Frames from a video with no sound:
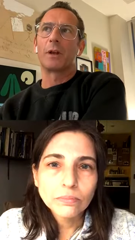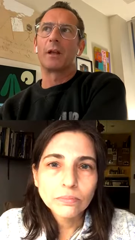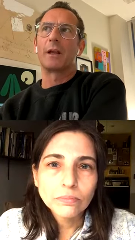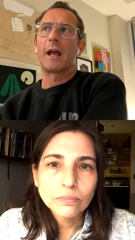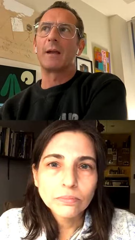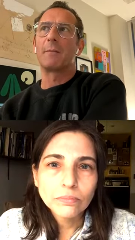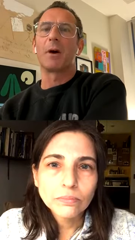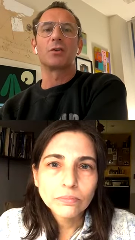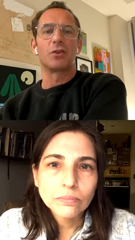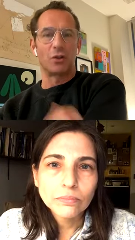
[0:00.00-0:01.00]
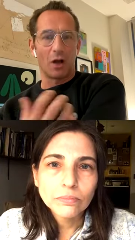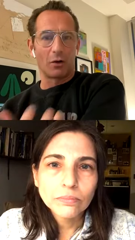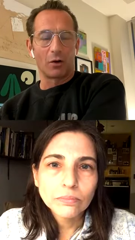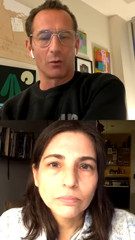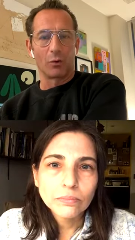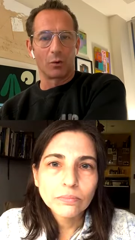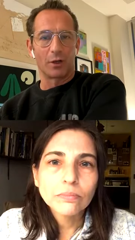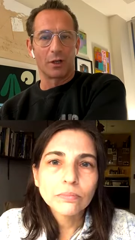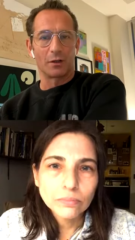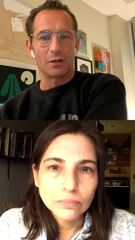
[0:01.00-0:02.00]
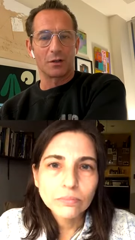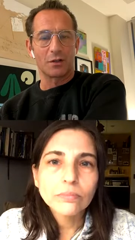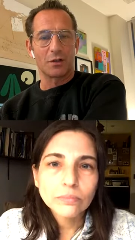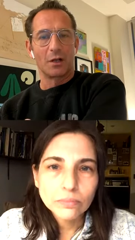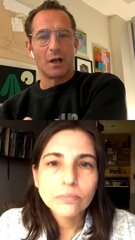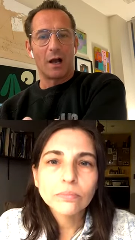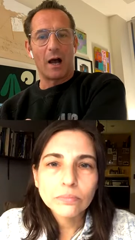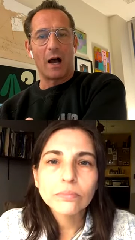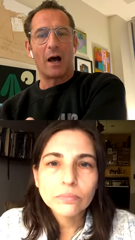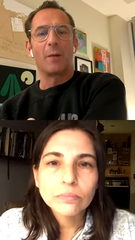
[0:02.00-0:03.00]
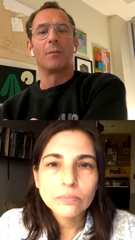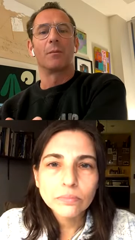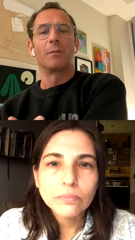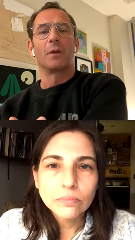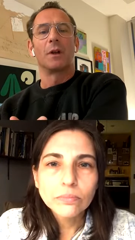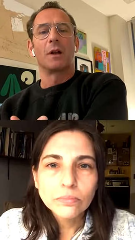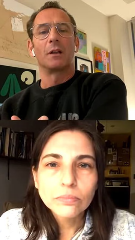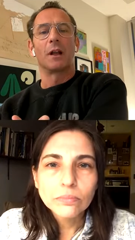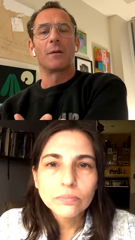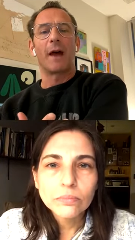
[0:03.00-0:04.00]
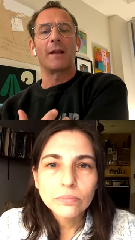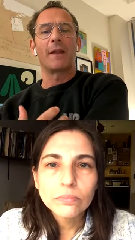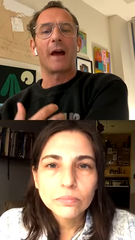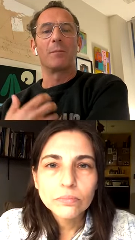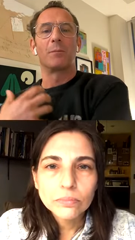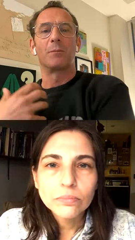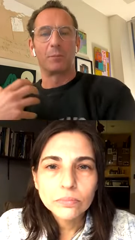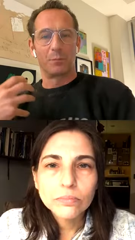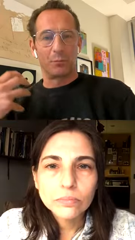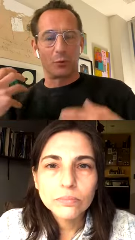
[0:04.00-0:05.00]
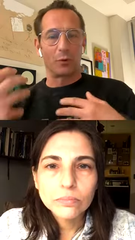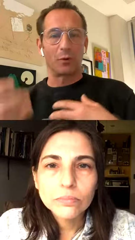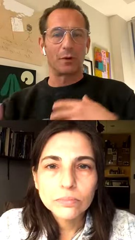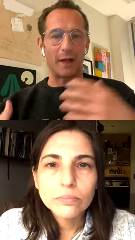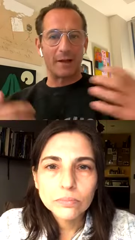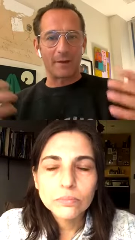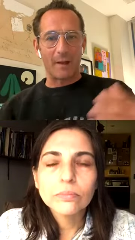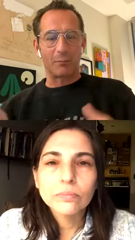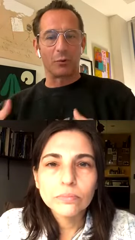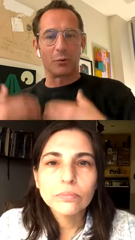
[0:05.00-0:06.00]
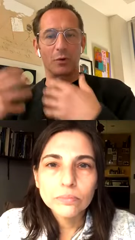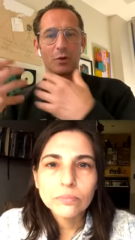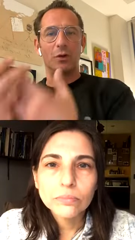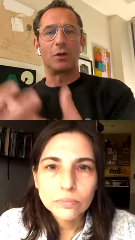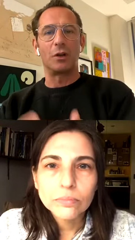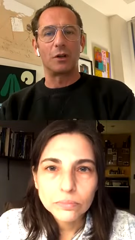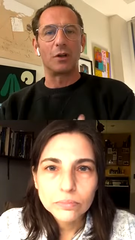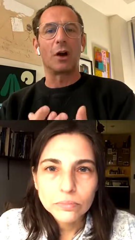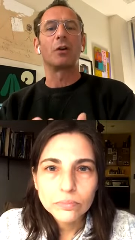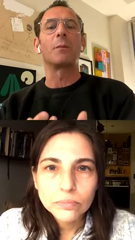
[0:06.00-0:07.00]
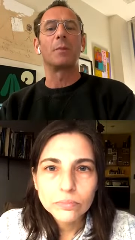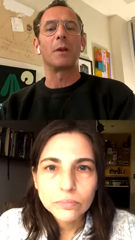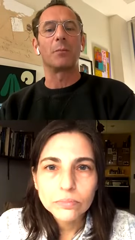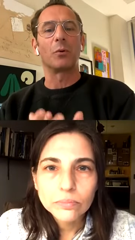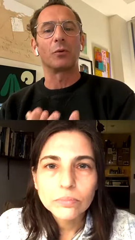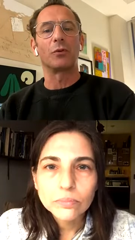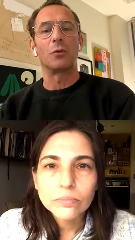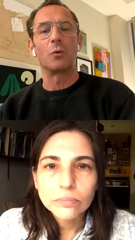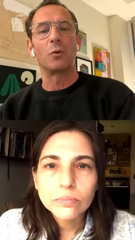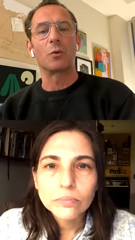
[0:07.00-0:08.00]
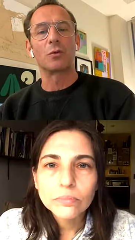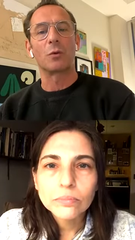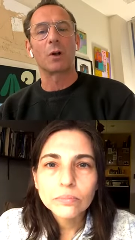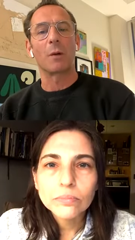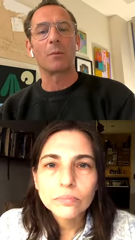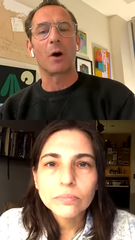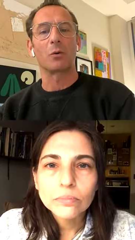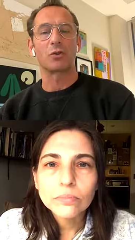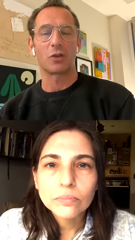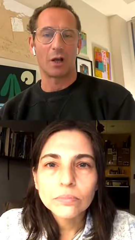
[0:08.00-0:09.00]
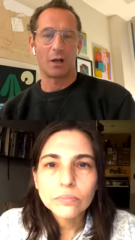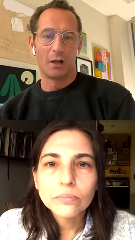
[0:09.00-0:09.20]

Speaker 1: in a much younger audience um, you know that that brought that that brought younger people to to club culture.